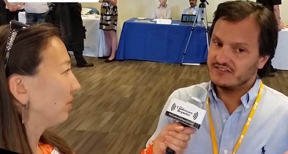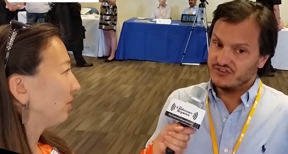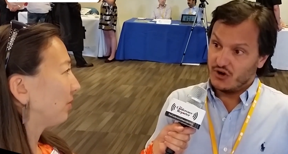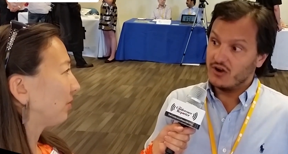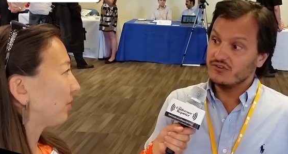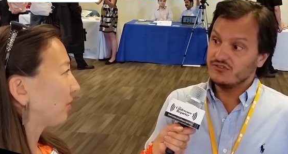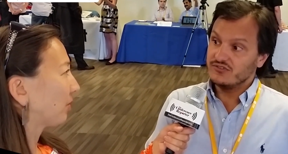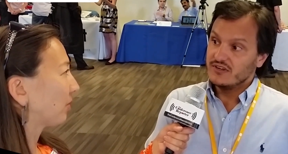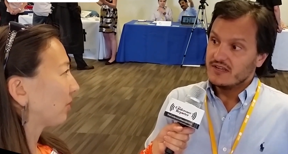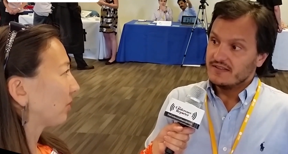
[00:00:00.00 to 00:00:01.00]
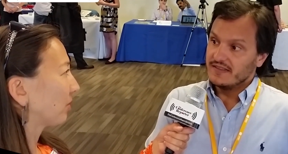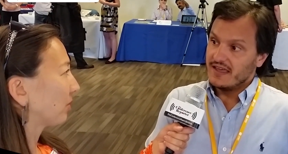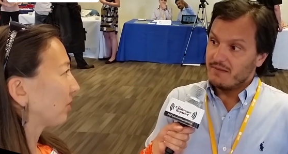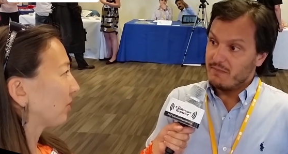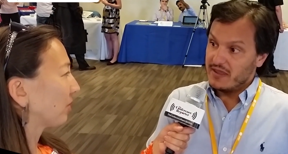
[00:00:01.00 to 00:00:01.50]
Speaker 1: charge
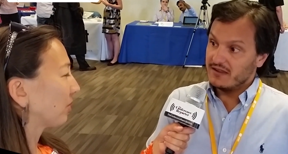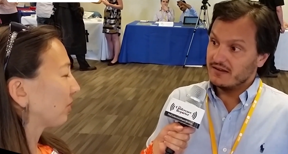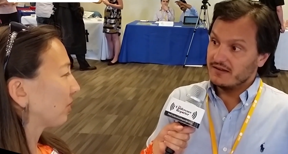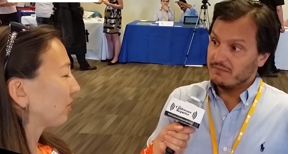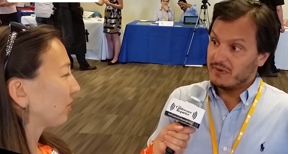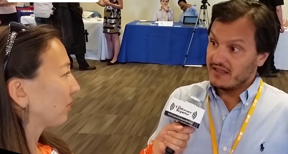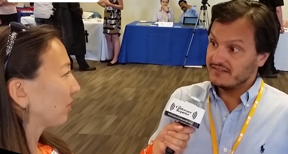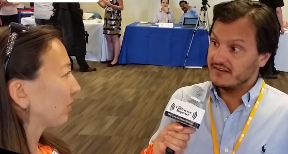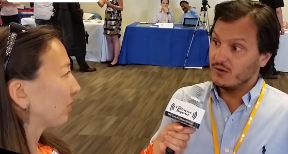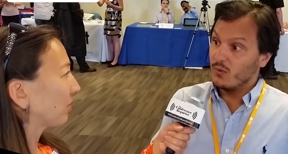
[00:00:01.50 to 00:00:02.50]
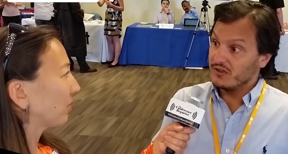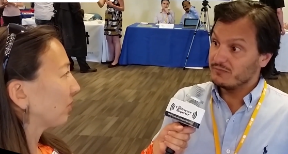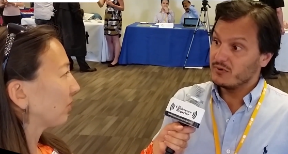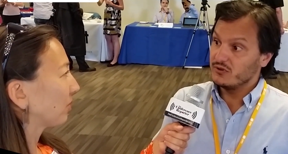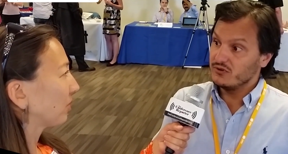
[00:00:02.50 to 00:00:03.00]
the big plastic
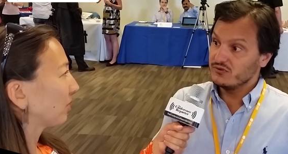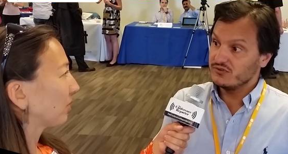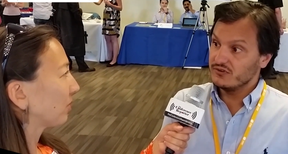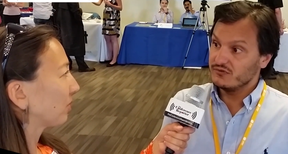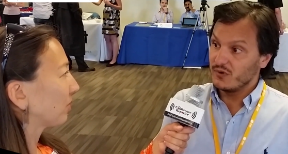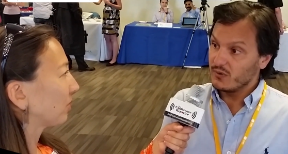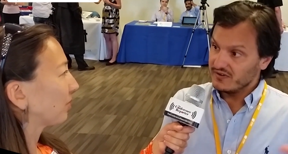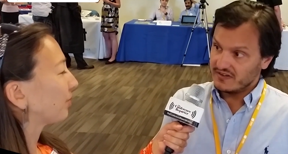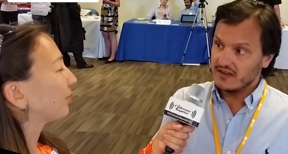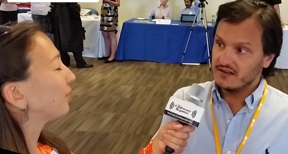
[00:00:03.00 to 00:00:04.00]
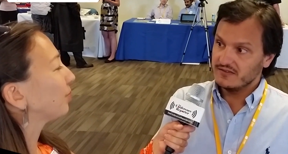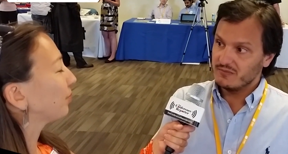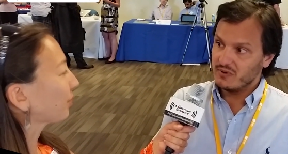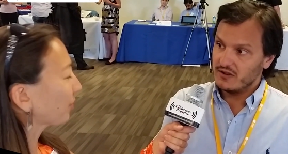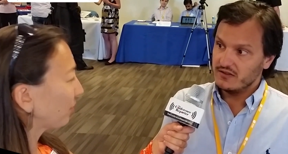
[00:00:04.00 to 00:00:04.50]
waste producers for
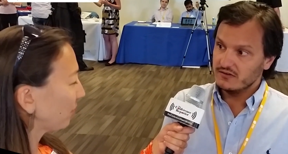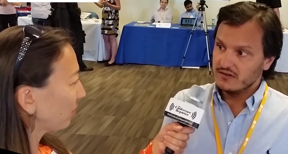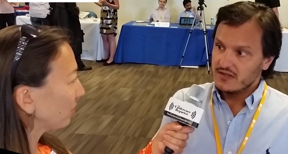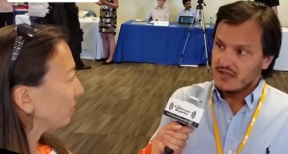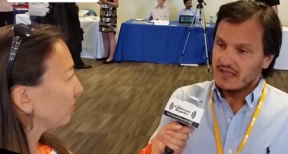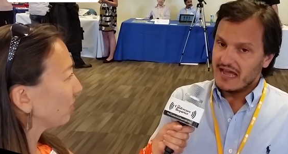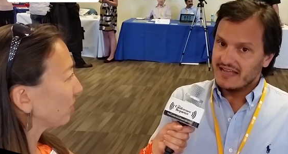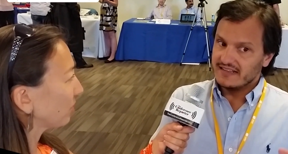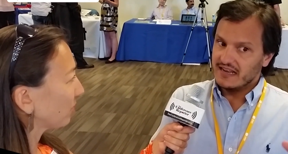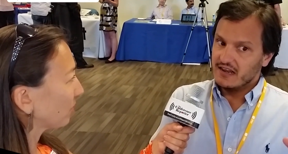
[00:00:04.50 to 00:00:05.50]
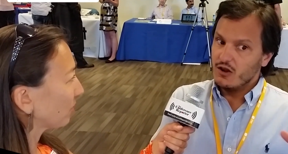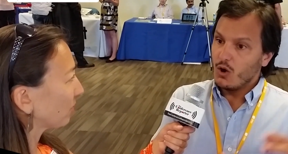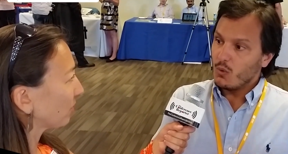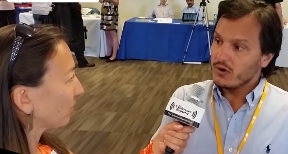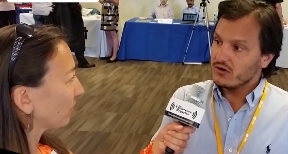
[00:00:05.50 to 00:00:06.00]
recycling the product at a
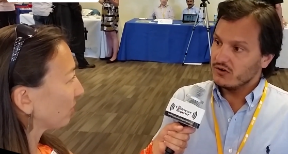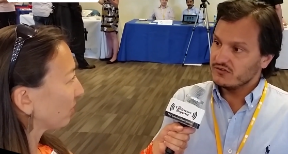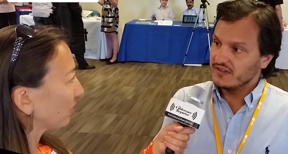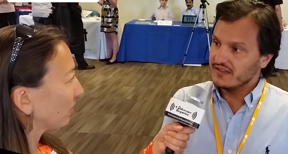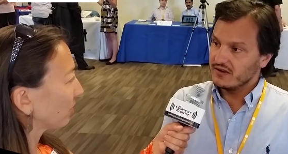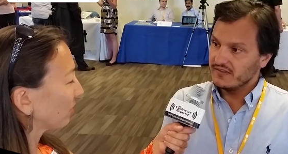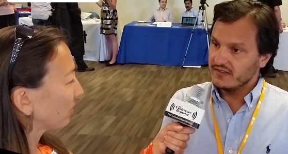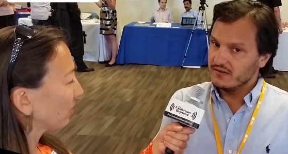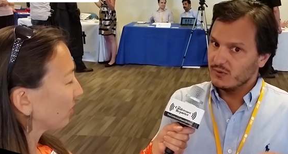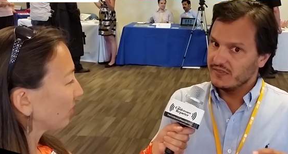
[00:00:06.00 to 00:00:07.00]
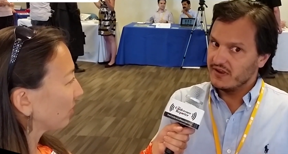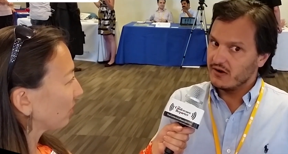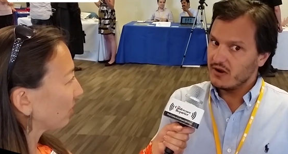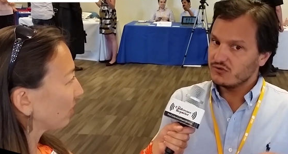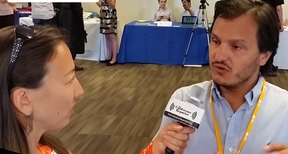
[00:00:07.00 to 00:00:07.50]
lower cost than the, what
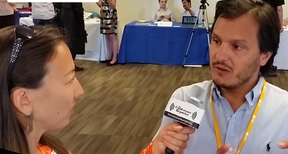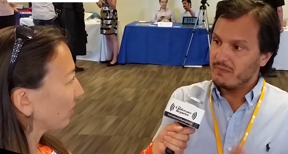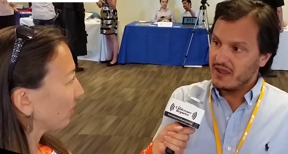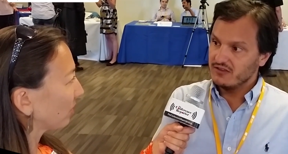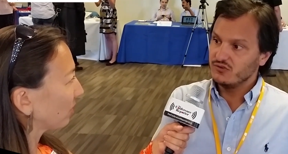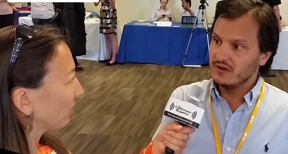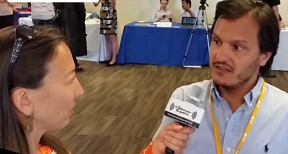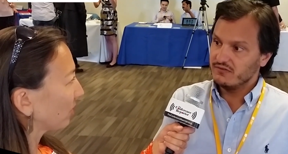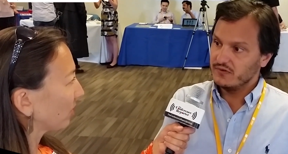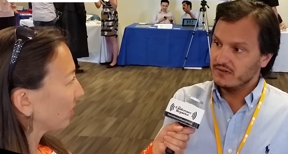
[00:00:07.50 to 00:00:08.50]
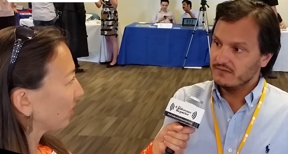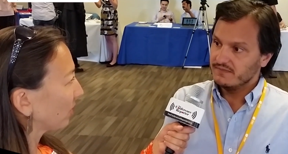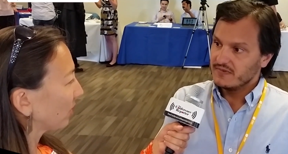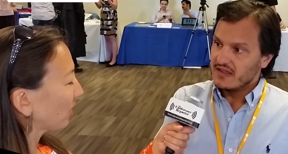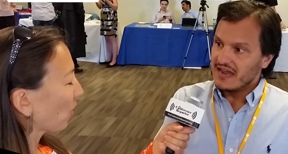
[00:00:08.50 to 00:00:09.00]
they are actually paying to landfill.
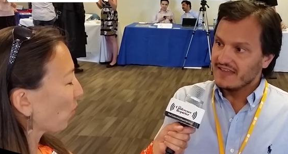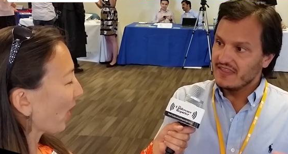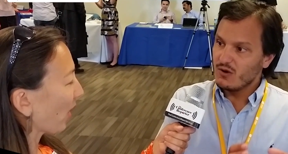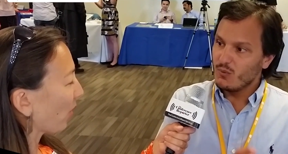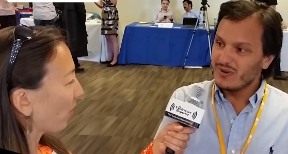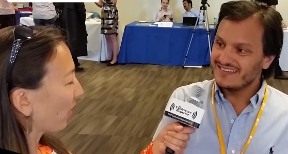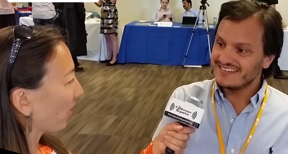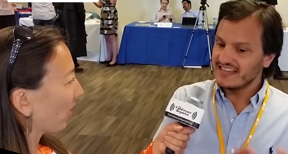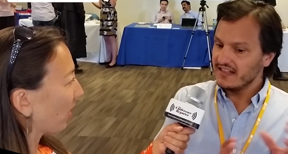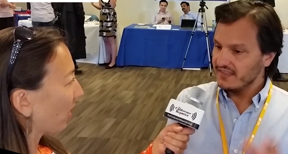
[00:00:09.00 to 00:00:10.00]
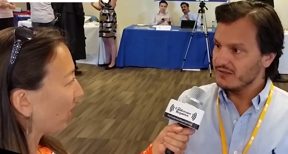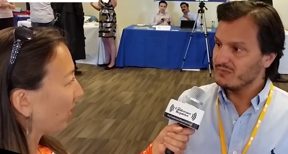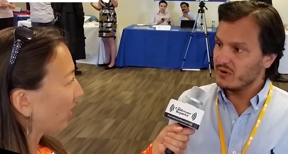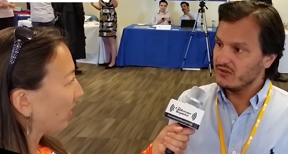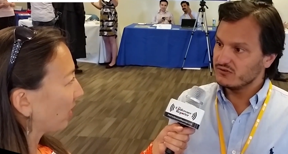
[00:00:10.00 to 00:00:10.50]
And then we sell
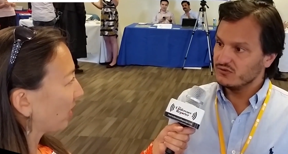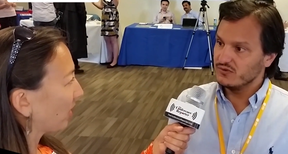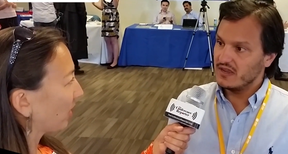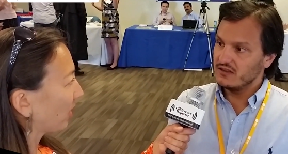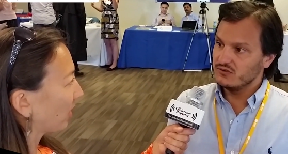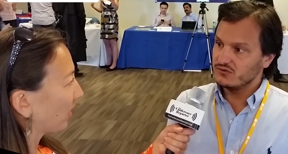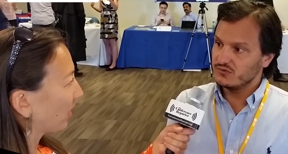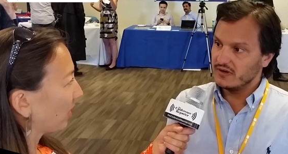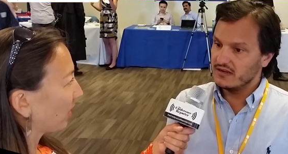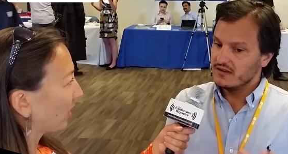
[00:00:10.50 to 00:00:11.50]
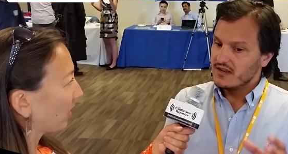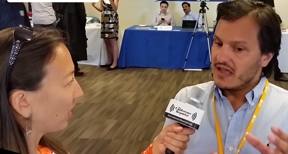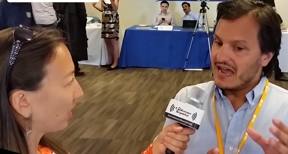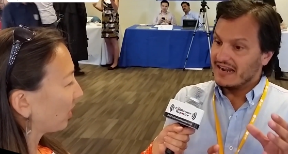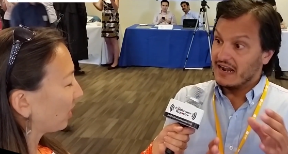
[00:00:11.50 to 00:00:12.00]
that product to the industry
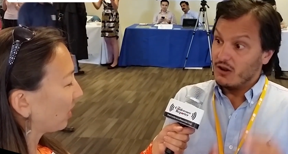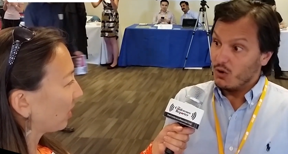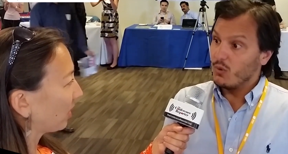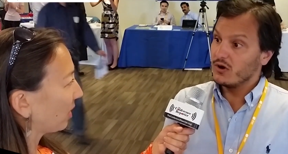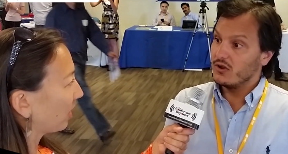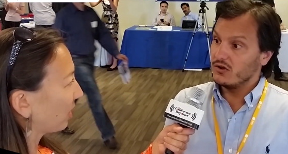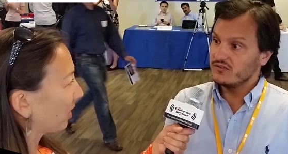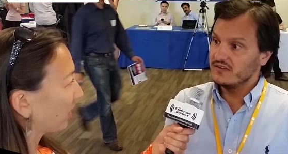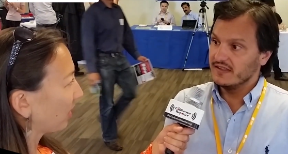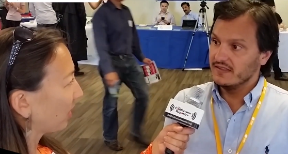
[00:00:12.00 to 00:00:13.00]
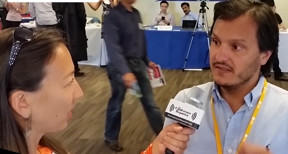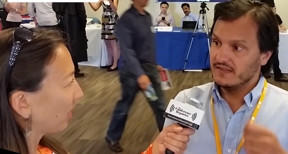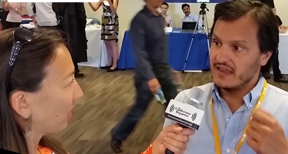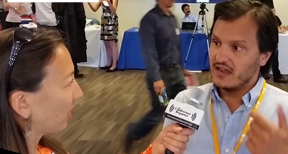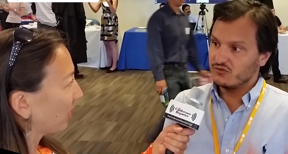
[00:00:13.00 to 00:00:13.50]
at a lower cost than
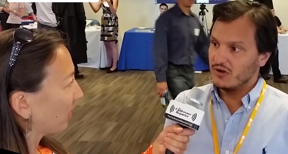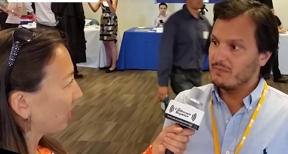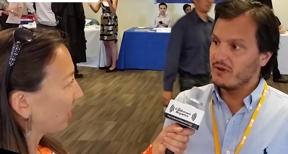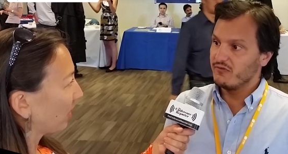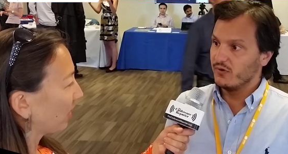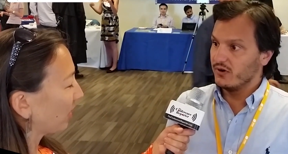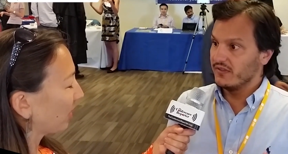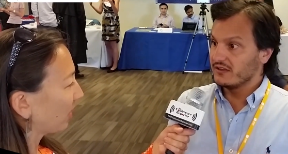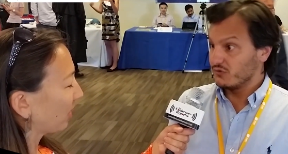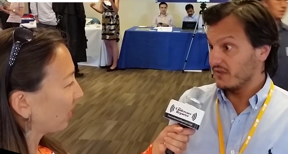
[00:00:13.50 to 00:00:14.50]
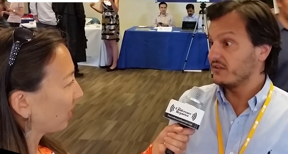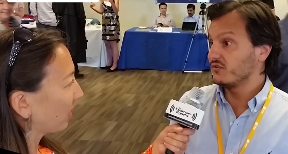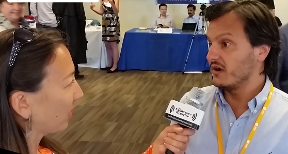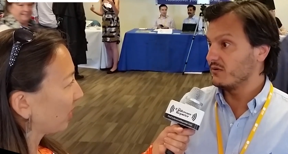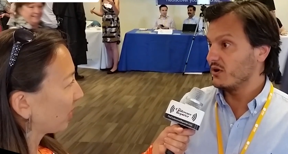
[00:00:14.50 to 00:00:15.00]
they actually pay for the
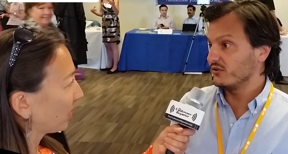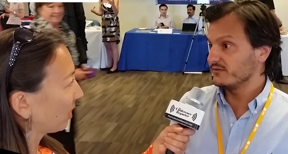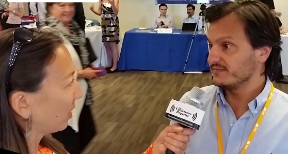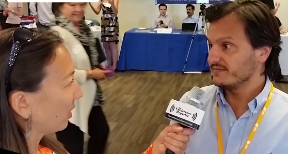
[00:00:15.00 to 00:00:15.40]
traditional rock.